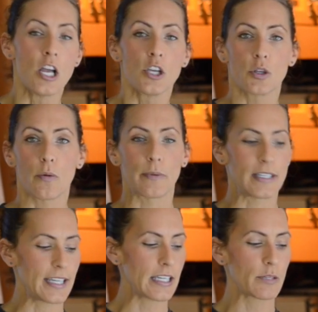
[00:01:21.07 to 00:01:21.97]
So what we
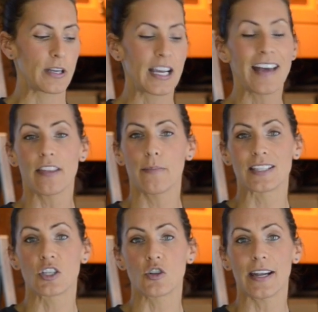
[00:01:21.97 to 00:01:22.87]
did is we cut them
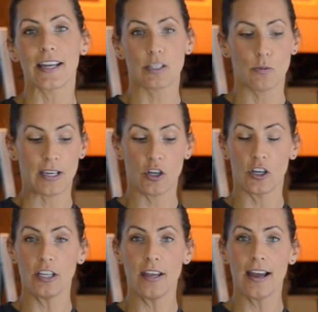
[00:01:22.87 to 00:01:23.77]
as straight as we
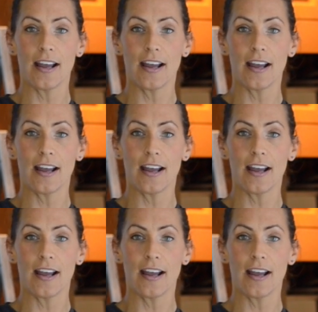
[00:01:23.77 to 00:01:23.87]
could,